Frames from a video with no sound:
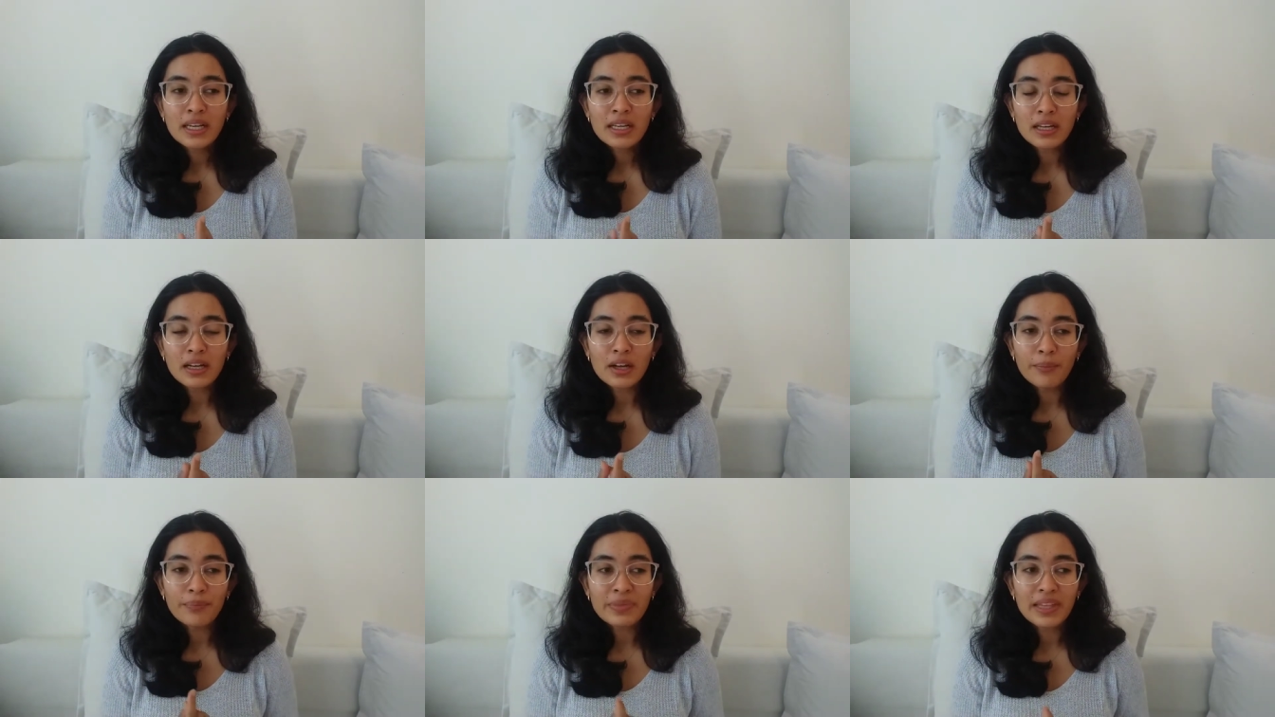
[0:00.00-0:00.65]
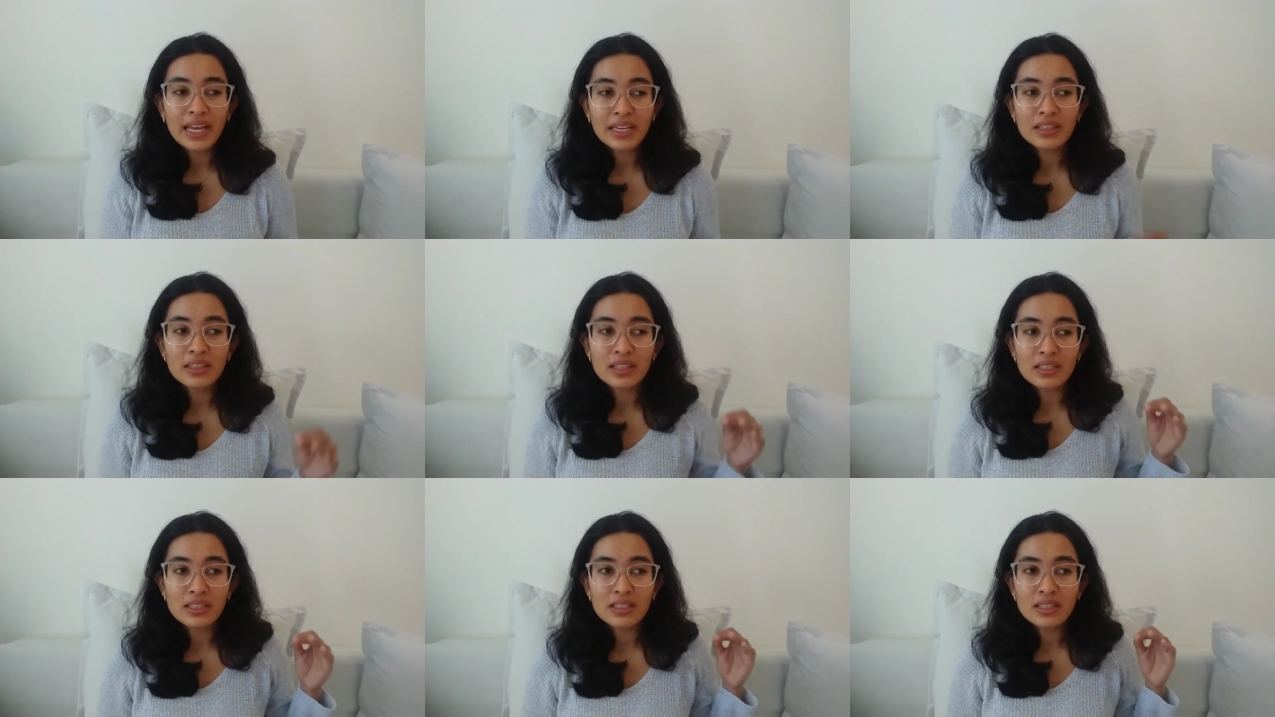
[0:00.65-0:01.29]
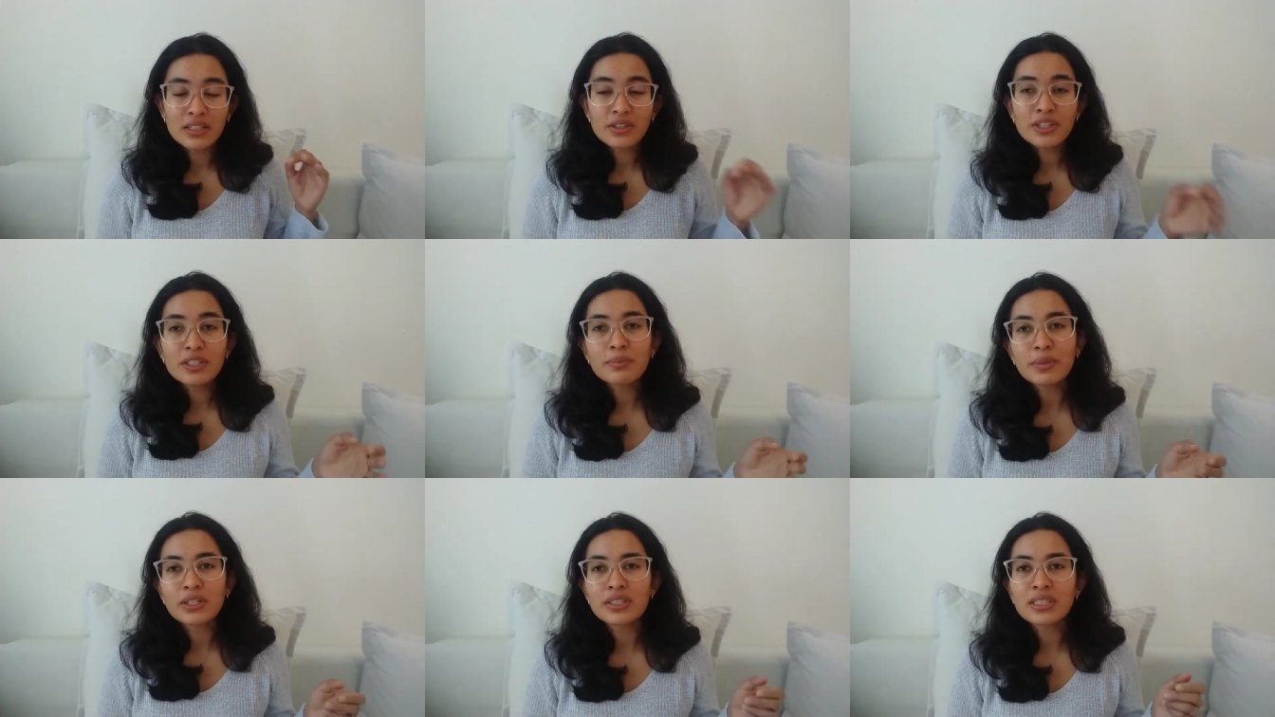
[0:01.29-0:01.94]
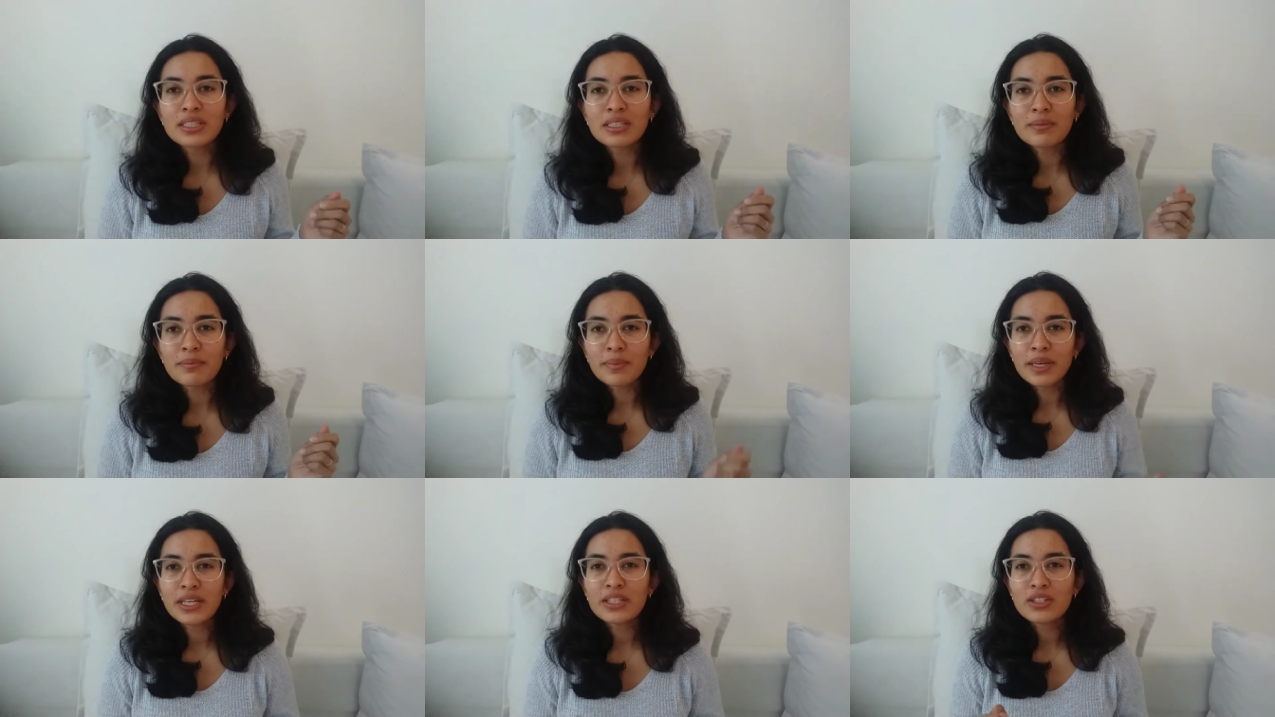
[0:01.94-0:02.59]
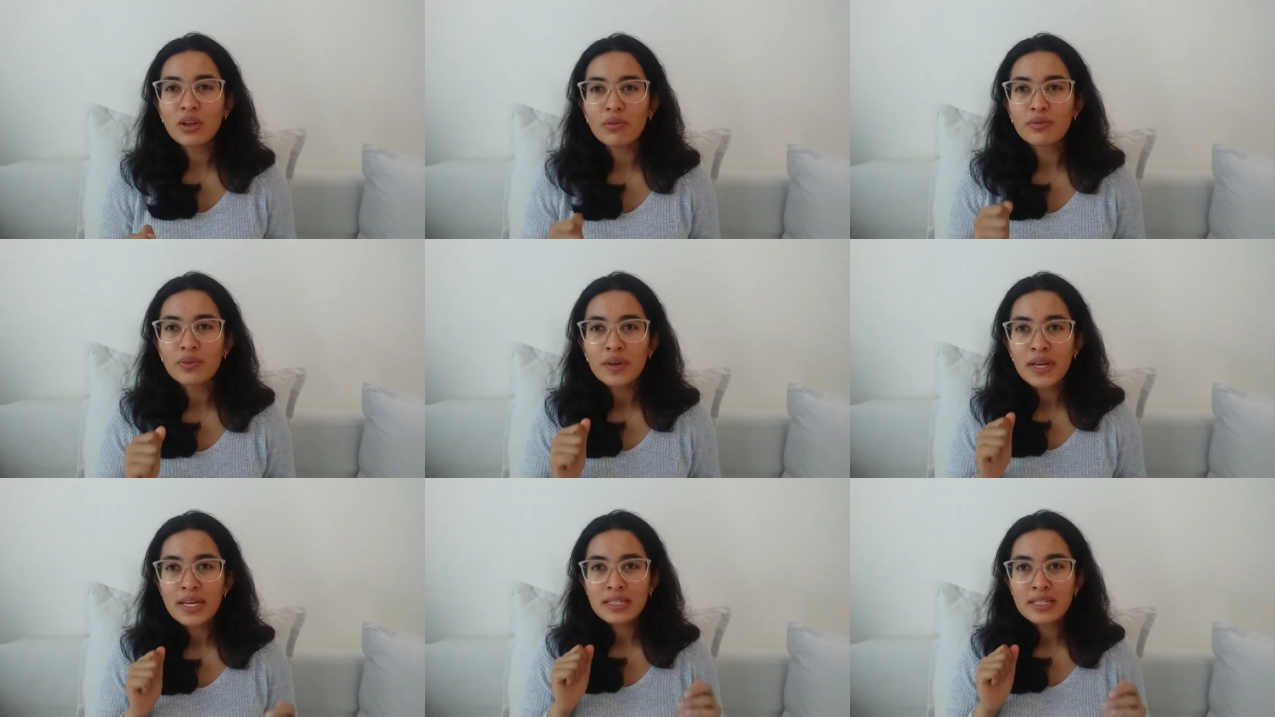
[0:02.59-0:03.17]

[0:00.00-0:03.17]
like this series, because it's a mix of